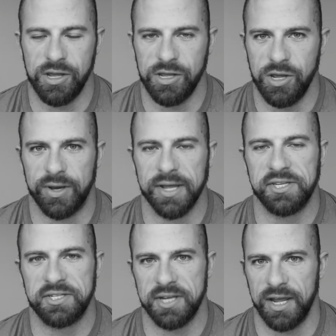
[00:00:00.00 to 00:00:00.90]
you can
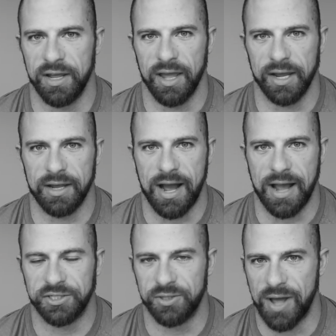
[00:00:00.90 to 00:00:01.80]
see like
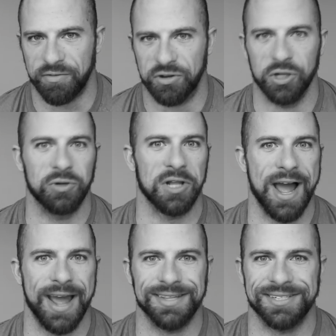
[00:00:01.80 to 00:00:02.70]
I still have glute
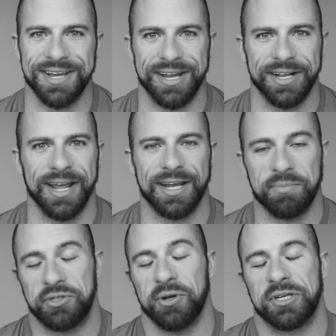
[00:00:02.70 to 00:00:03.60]
lines in, like
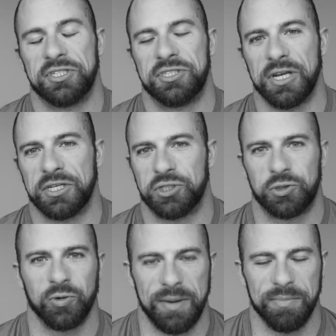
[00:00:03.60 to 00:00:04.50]
I'm still ex
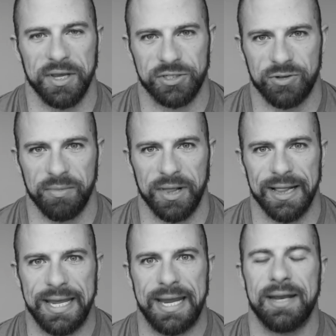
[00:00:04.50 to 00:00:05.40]
extremely, extremely
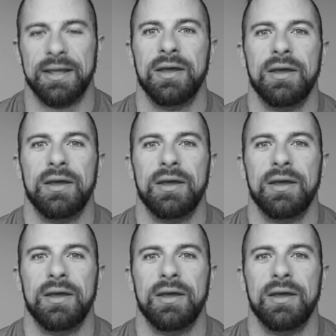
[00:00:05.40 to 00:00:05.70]
lean.